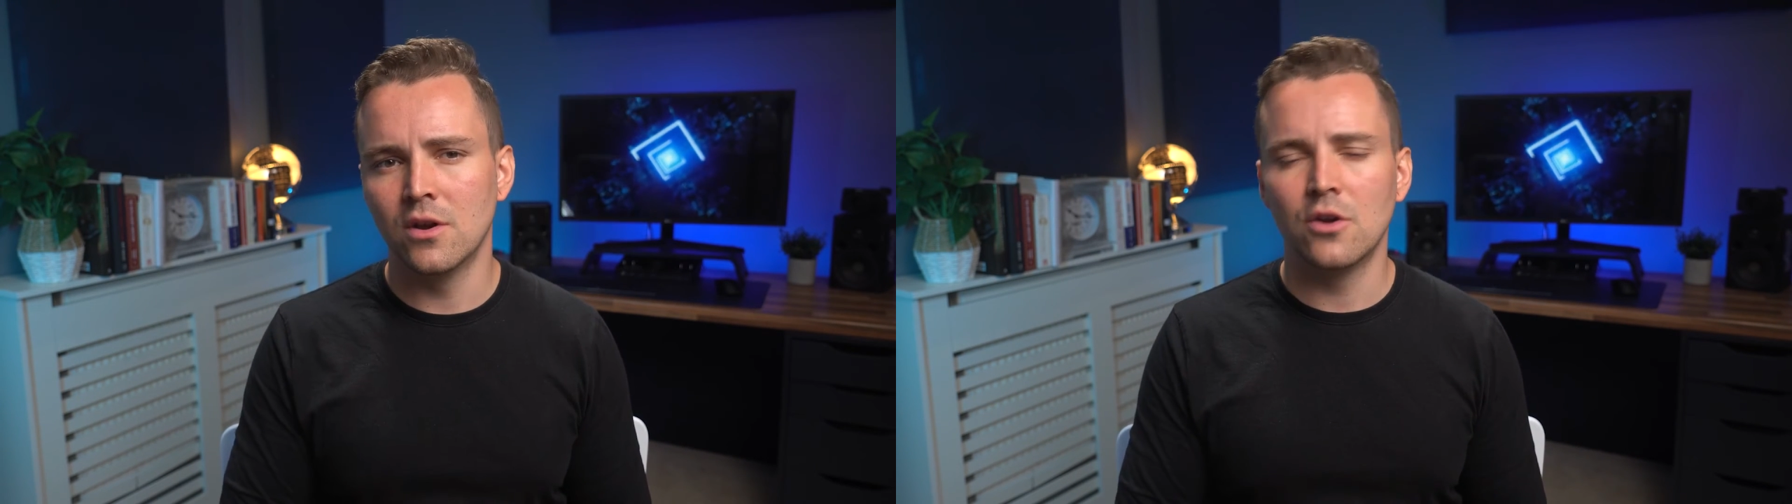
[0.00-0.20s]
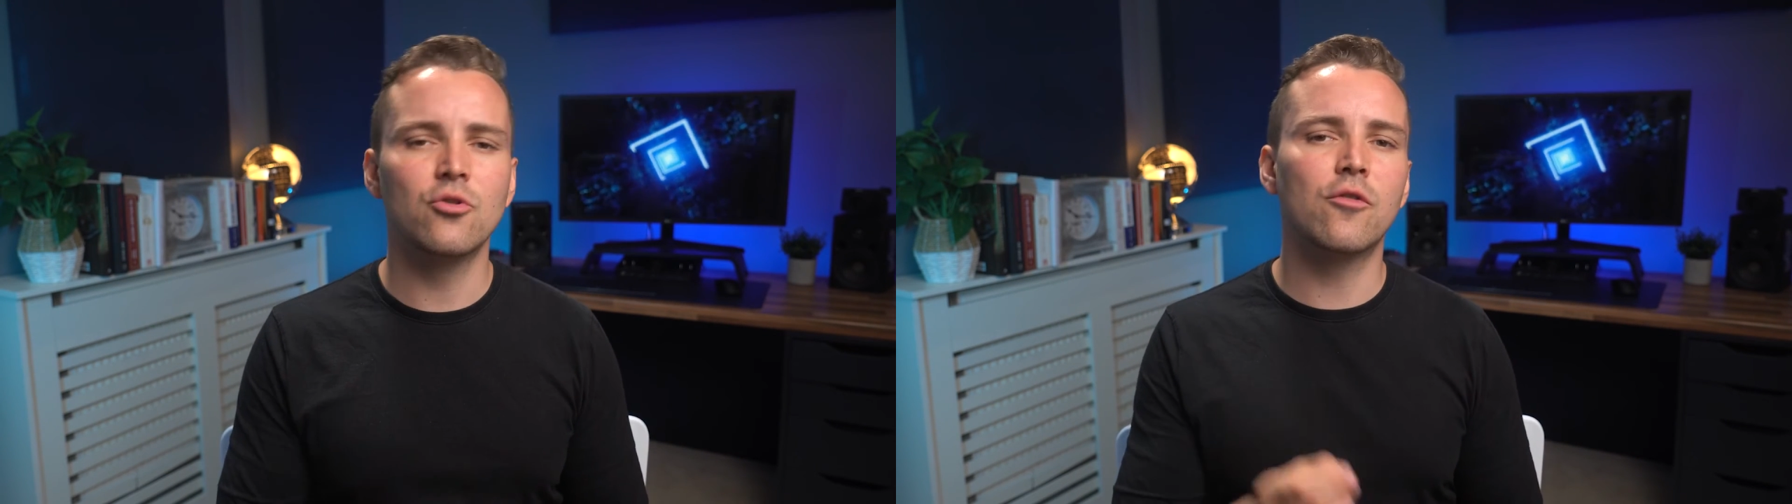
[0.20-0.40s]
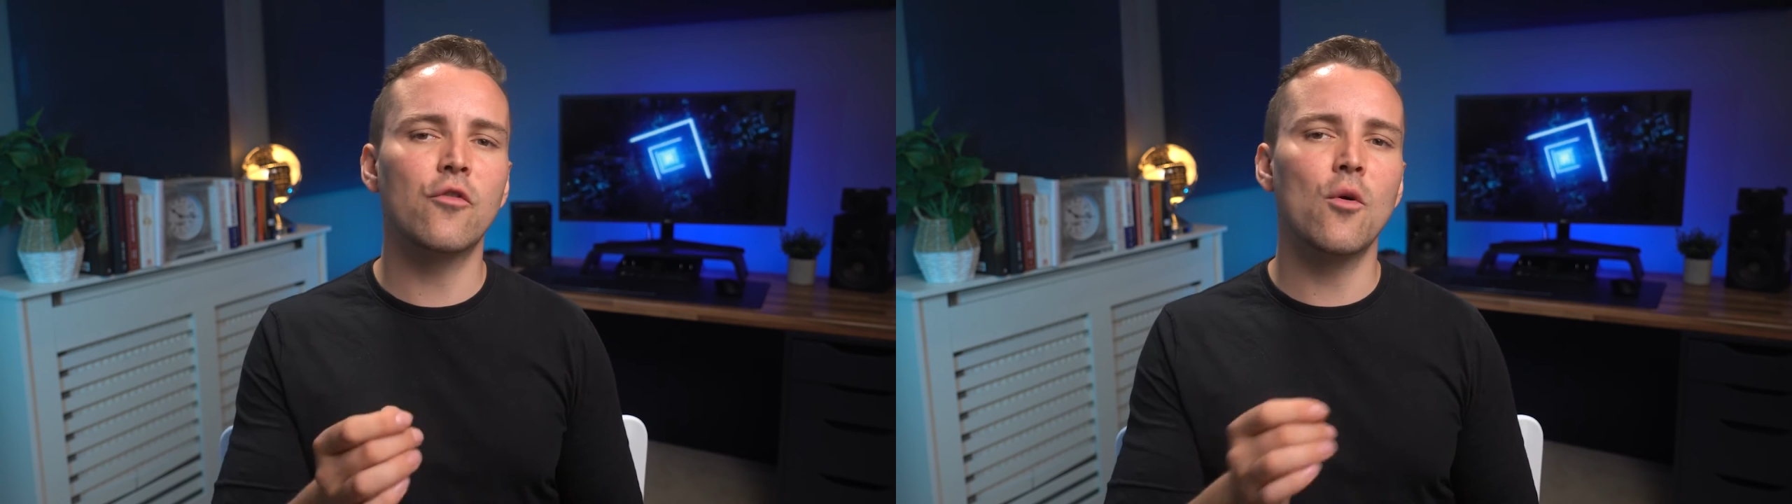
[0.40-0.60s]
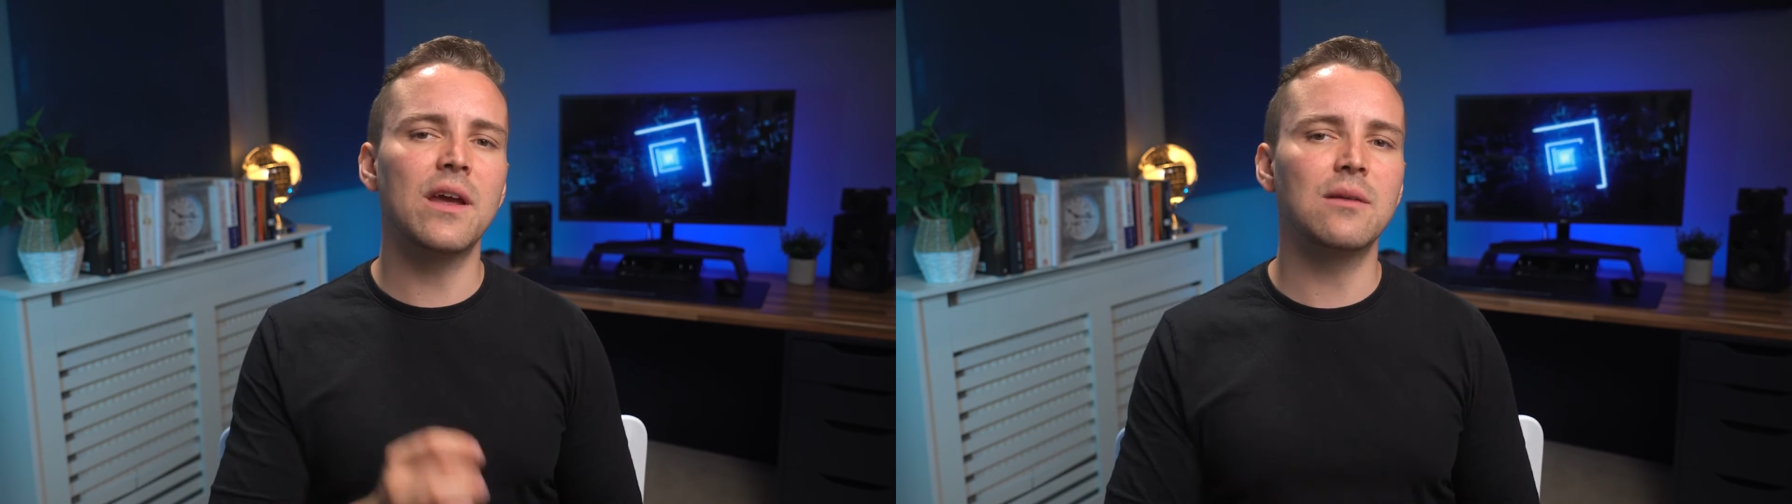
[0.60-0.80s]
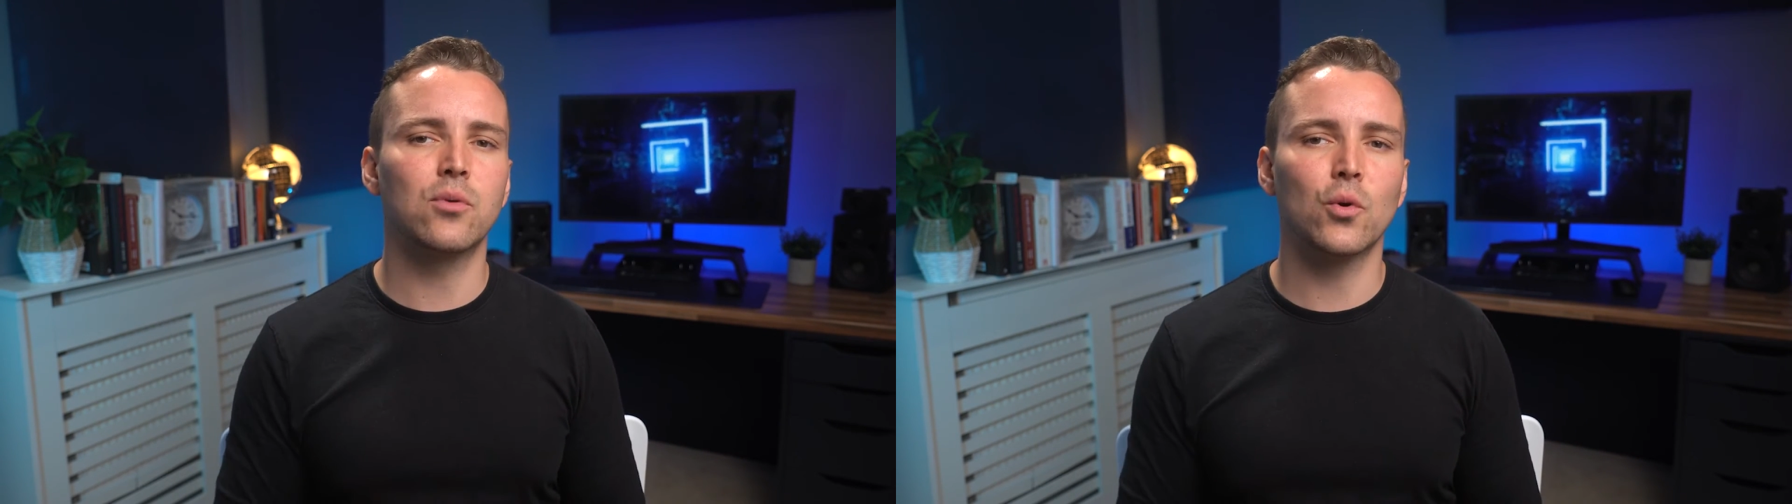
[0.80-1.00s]
your former
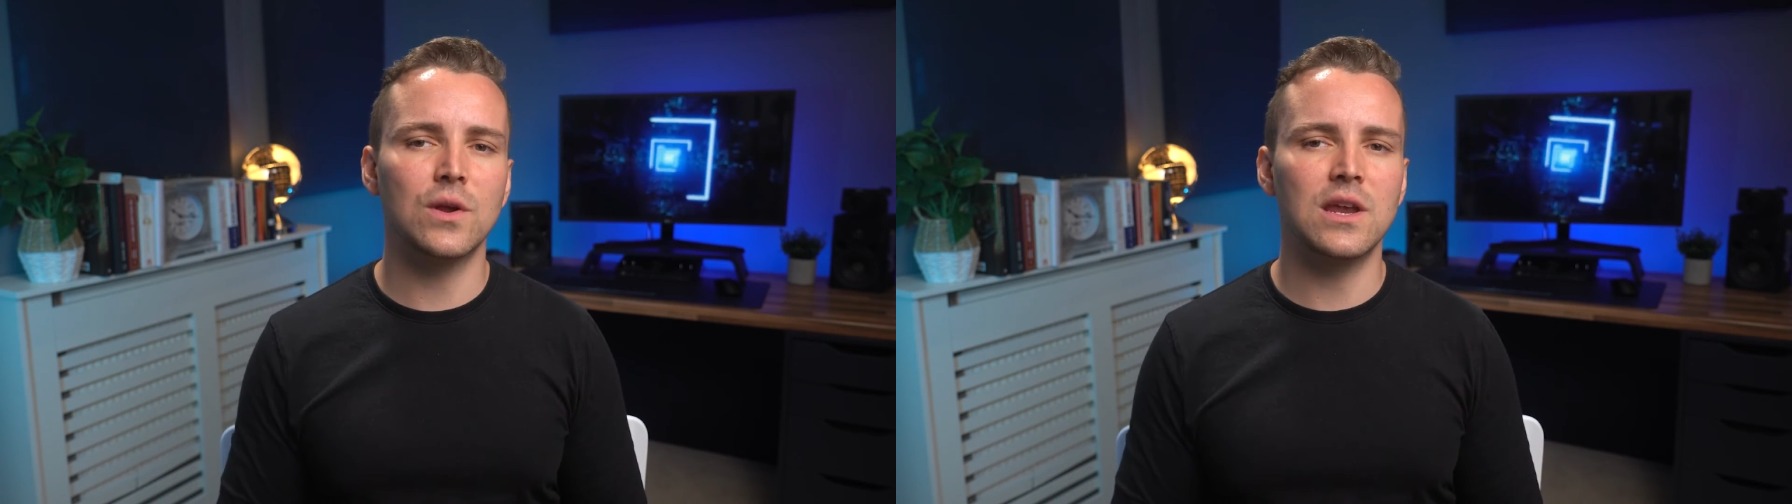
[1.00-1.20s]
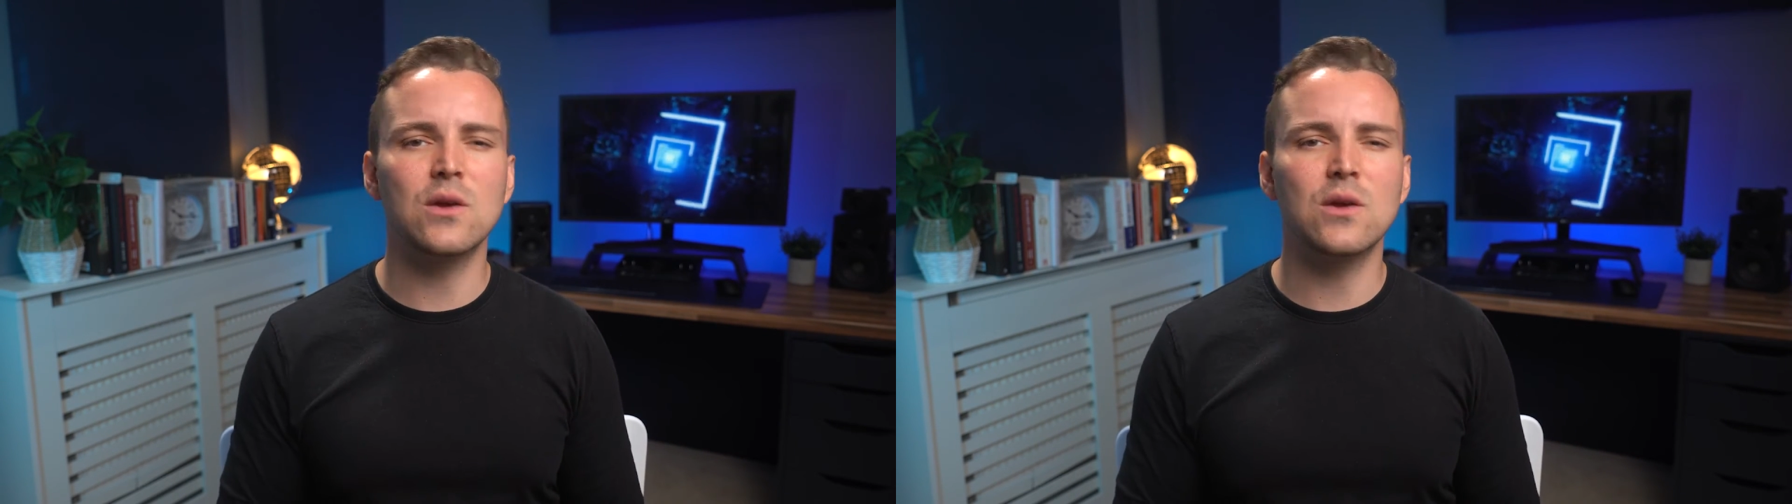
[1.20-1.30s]
employee